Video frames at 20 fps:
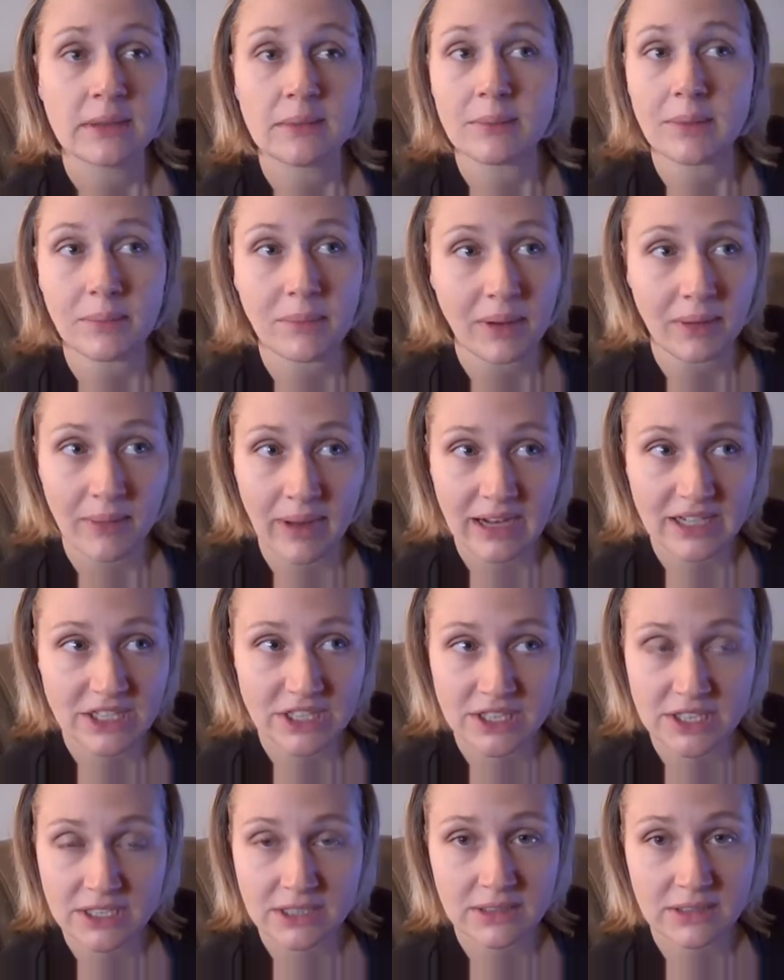but my
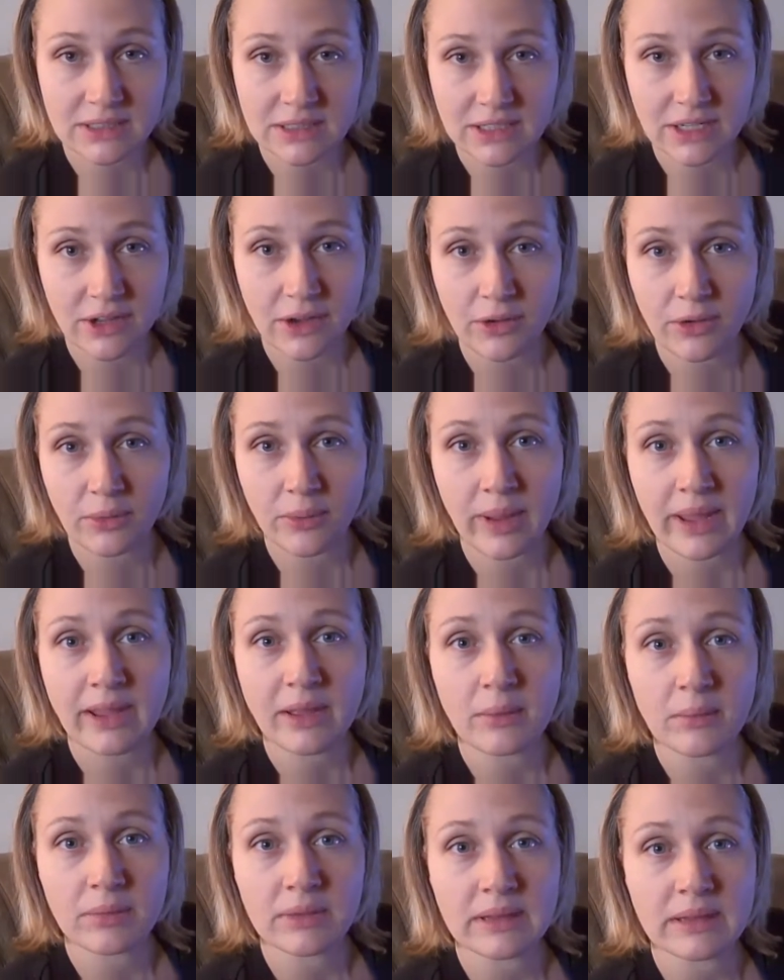rash still didn't go away
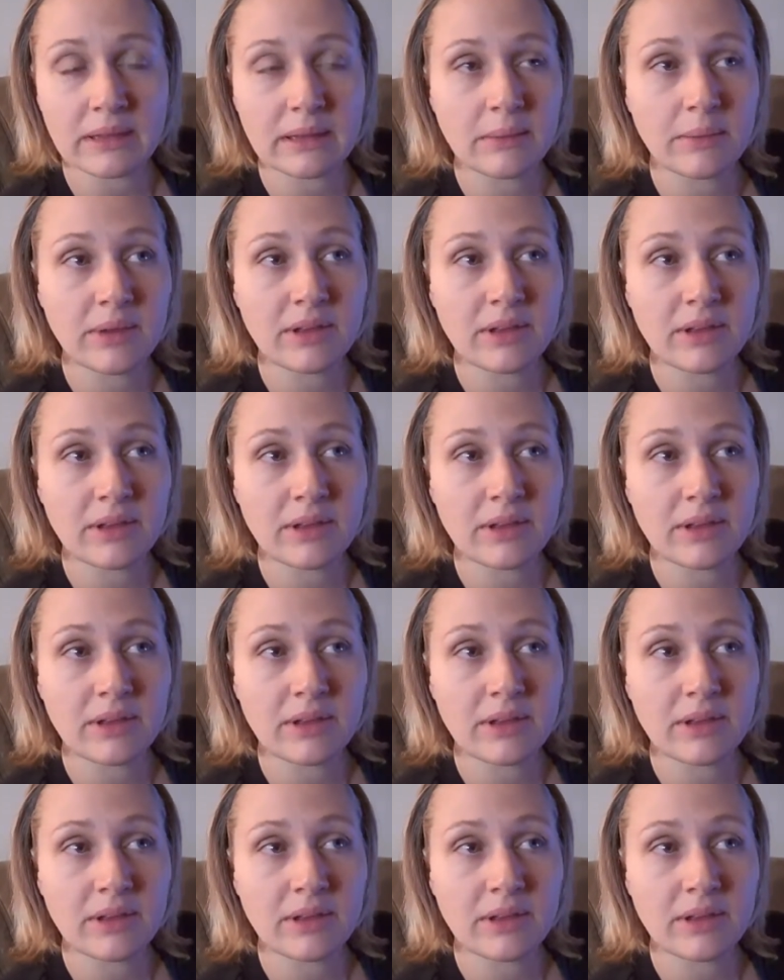completely